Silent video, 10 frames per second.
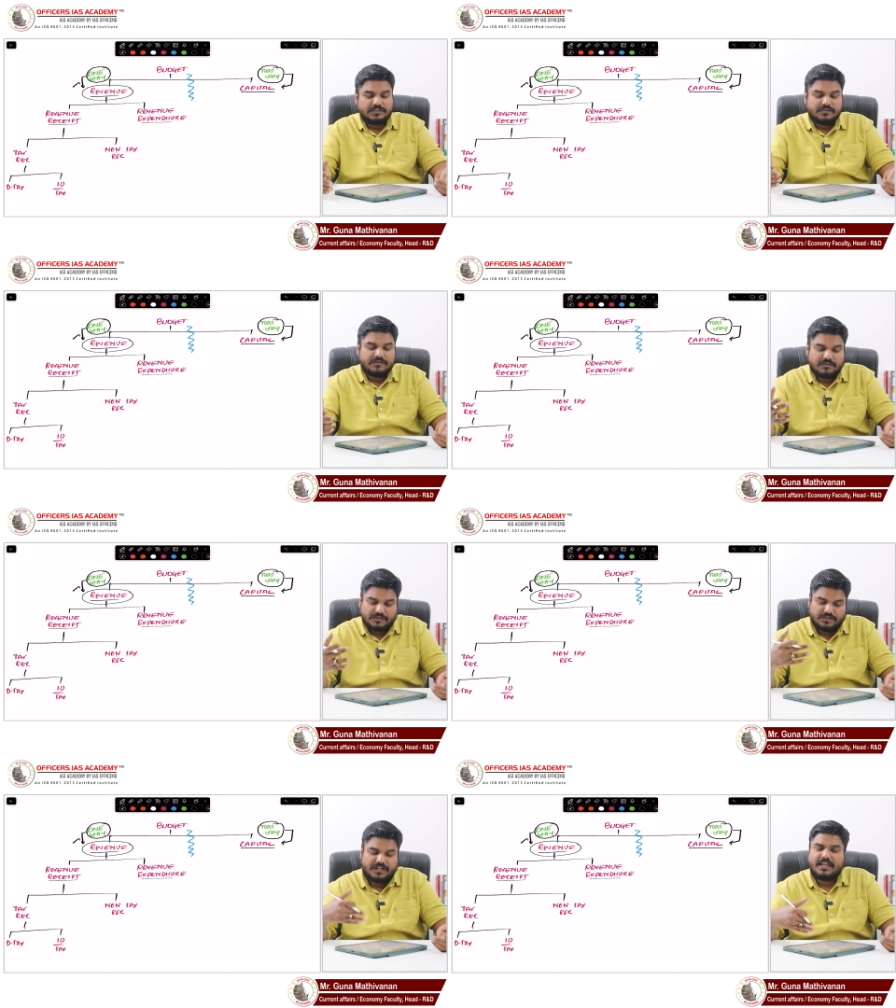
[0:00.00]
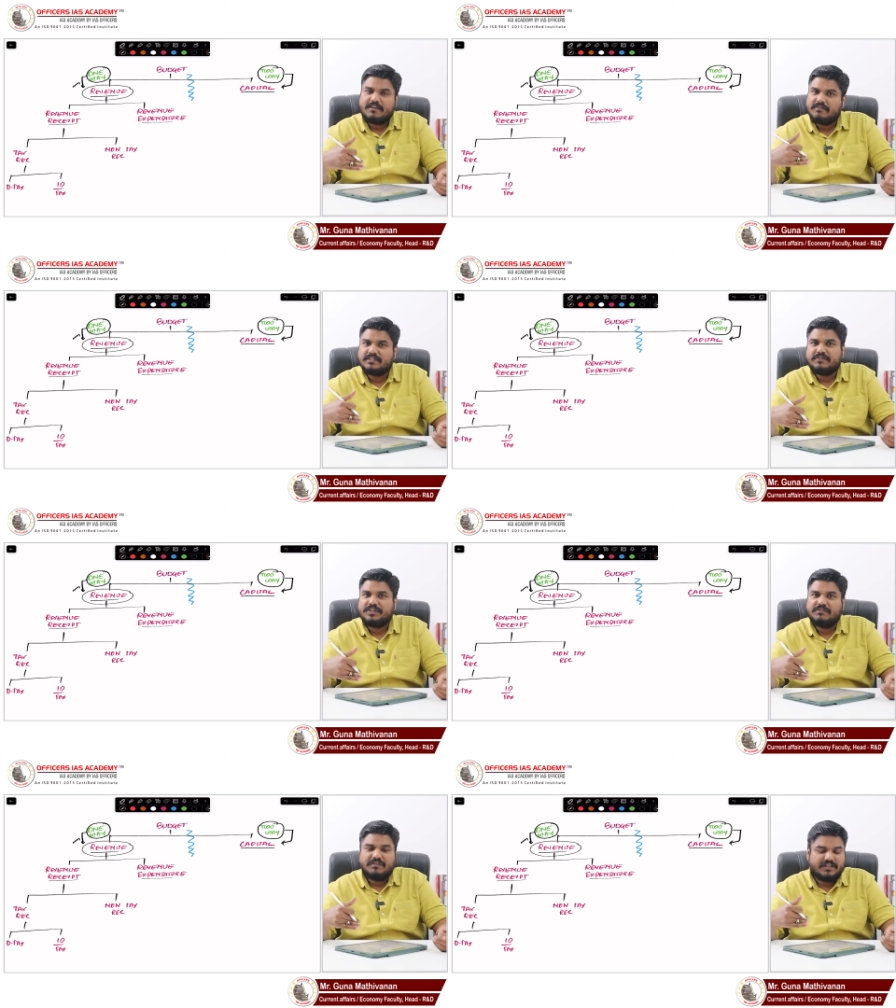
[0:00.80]
So today in this
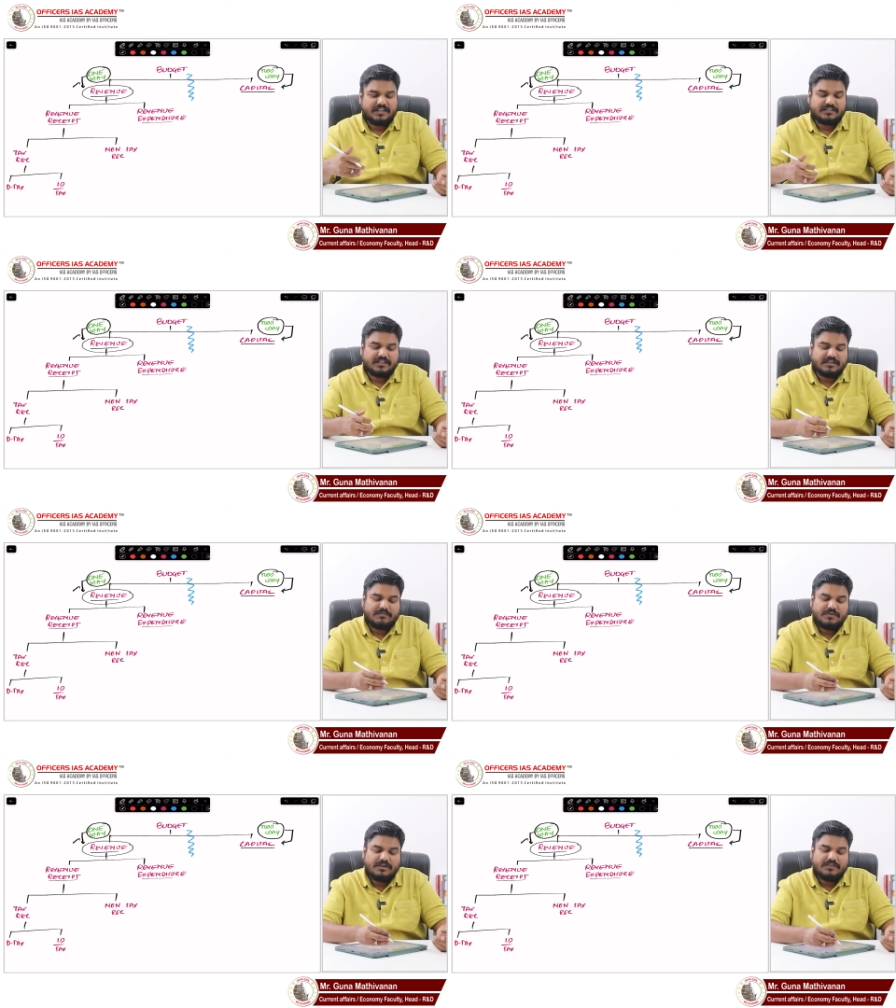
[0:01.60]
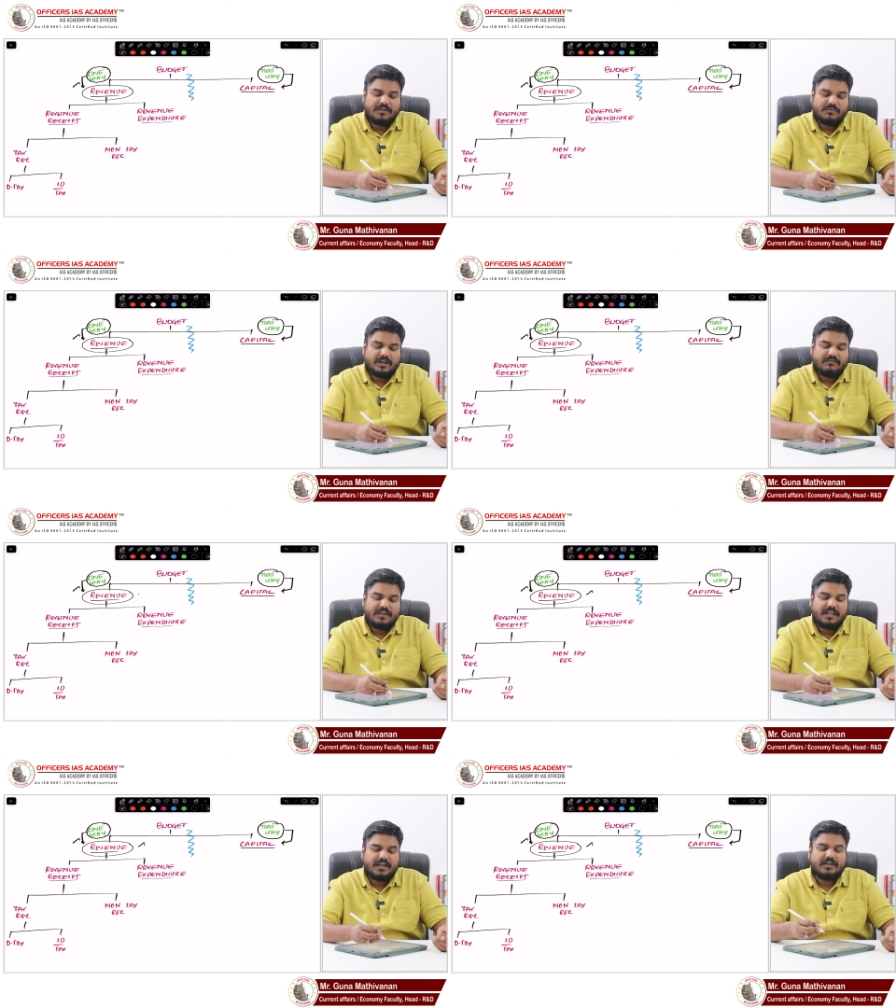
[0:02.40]
video, we will discuss about the
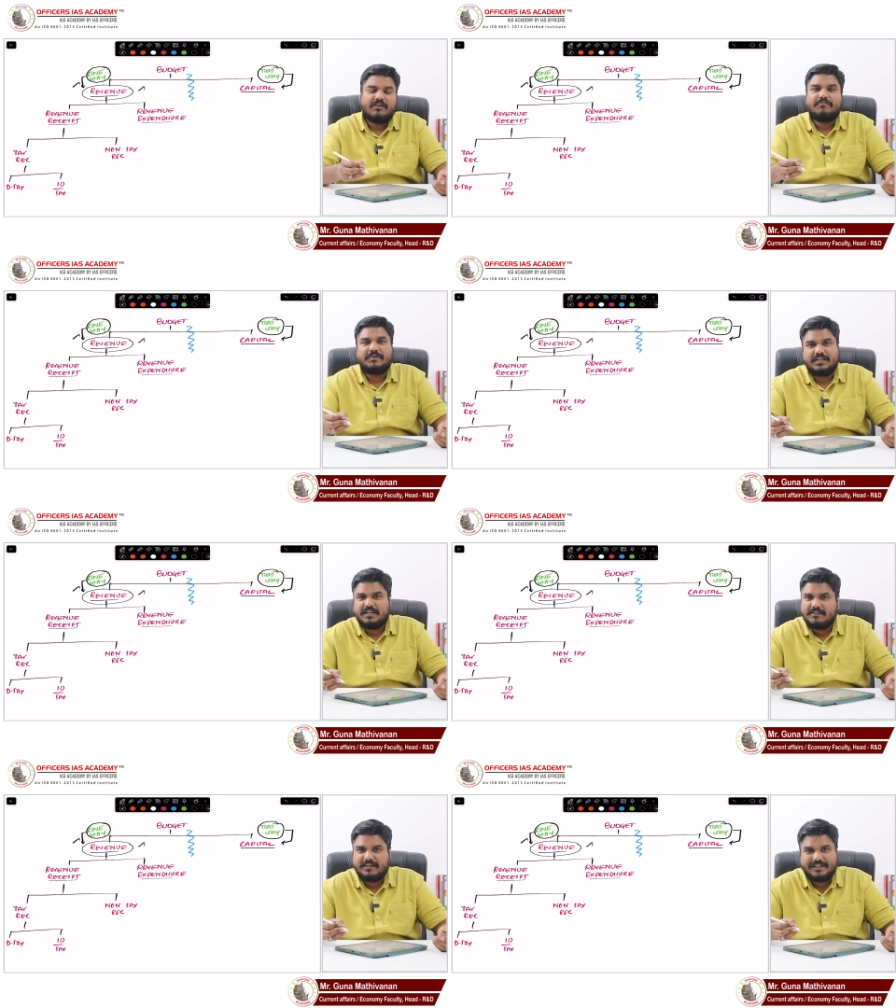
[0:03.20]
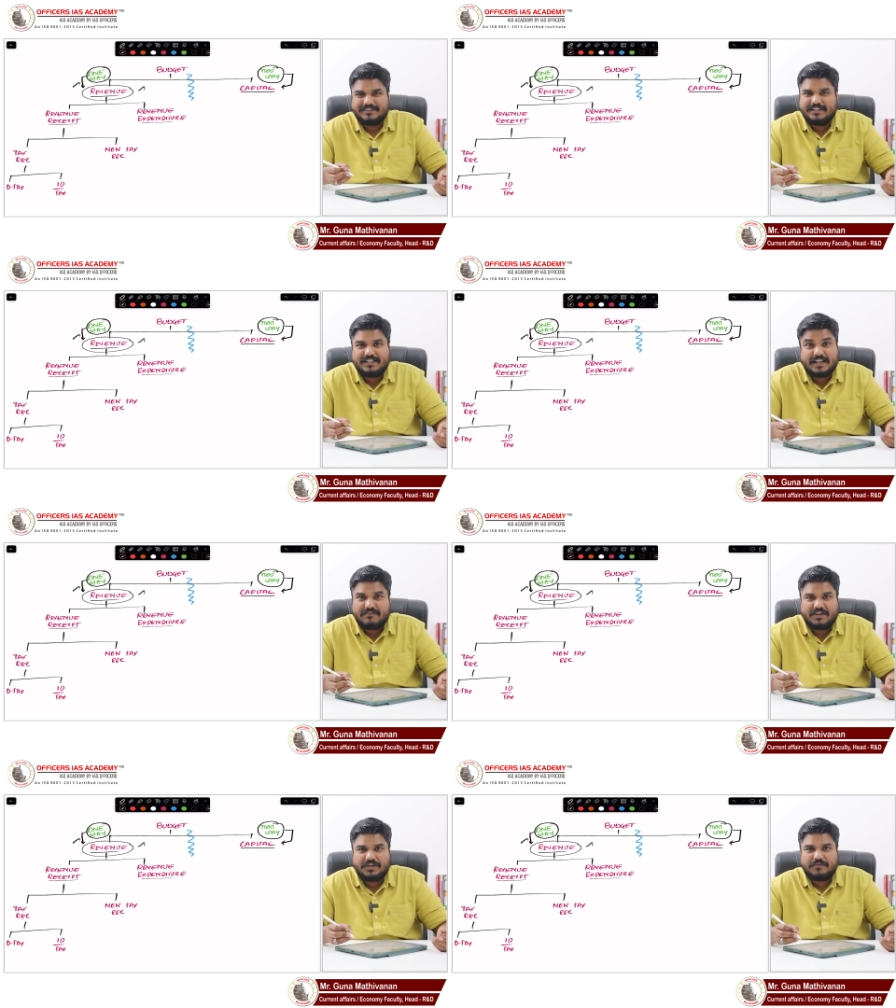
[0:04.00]
one-way component that is the
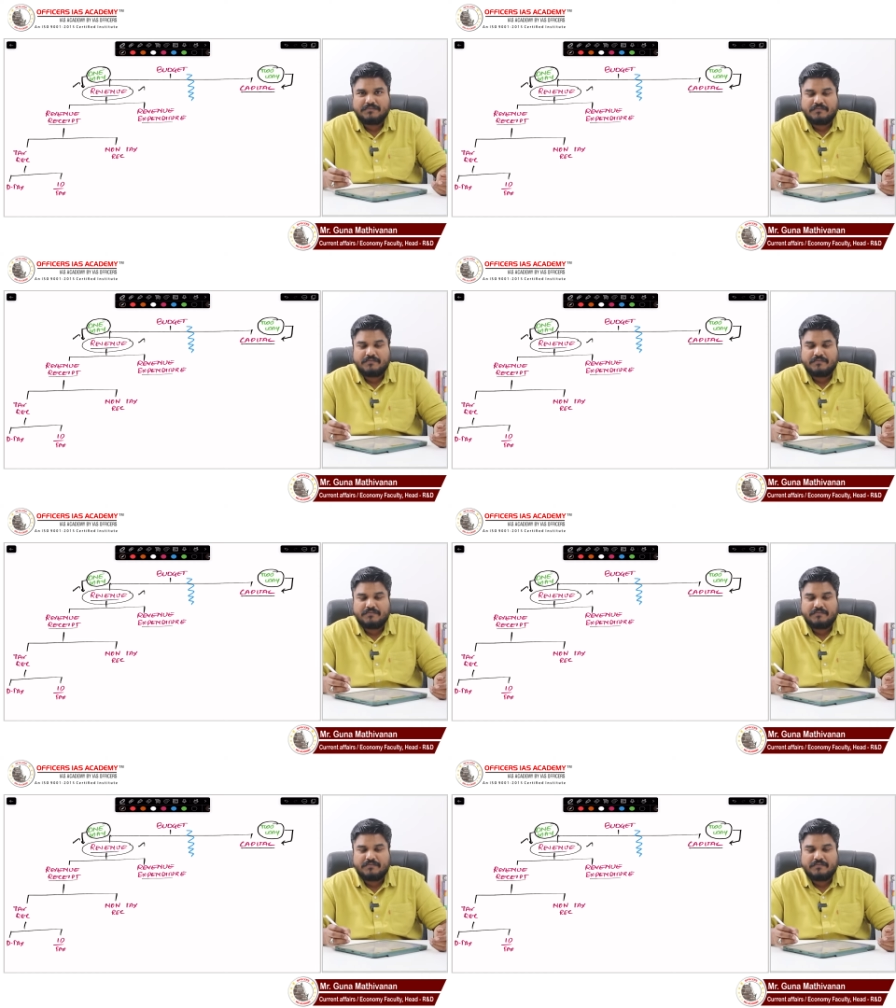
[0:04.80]
revenue.